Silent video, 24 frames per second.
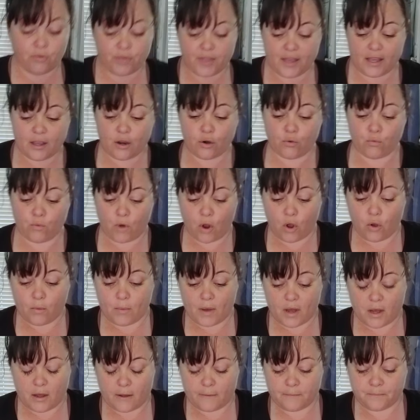the
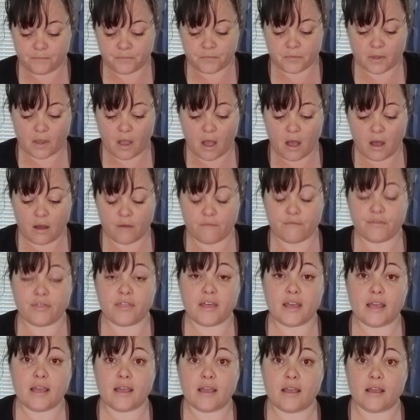aroma of
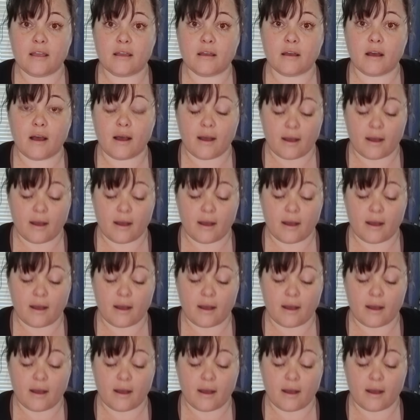the